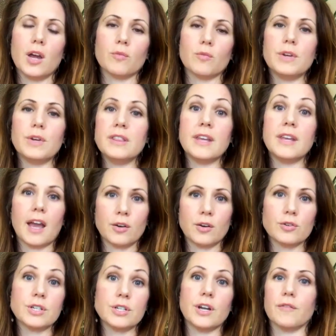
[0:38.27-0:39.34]
read the
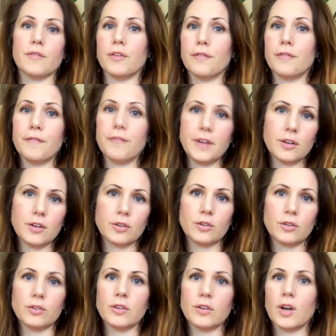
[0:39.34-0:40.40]
energy of the
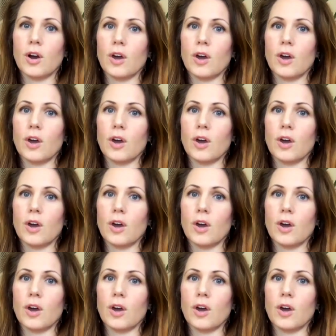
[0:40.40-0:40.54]
field